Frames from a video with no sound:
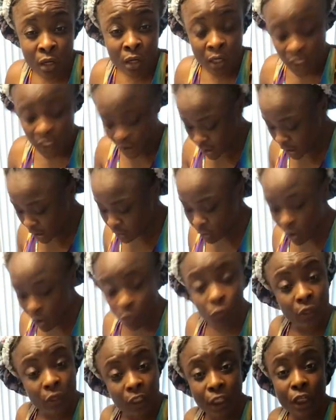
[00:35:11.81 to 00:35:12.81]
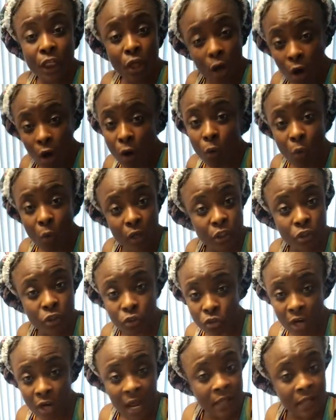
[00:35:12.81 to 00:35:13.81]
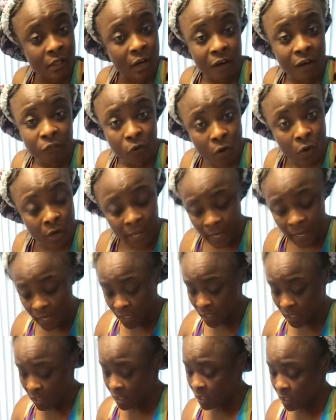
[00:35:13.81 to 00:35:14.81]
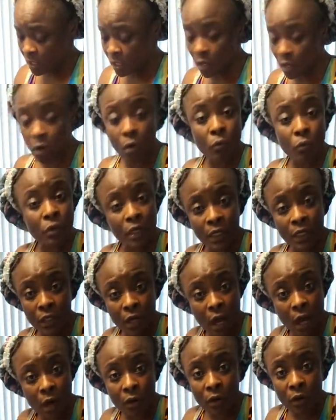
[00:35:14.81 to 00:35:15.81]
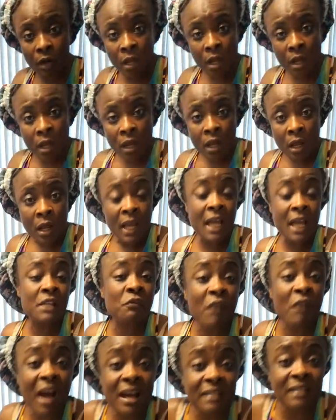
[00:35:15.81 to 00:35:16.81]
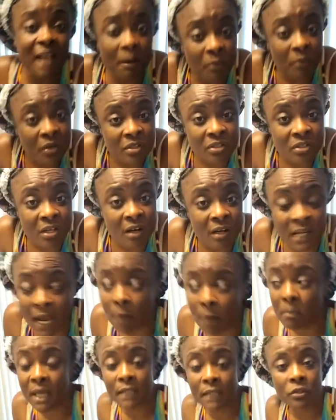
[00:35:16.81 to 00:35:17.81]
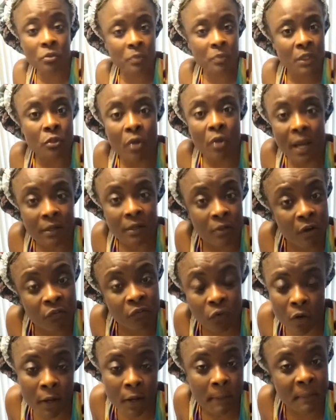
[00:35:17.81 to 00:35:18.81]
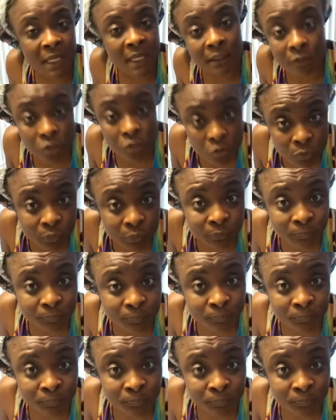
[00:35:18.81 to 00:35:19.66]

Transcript: And they don't really know what you're trying to avoid. They don't really know. As far as I'm concerned, that man should be trying to avoid me too.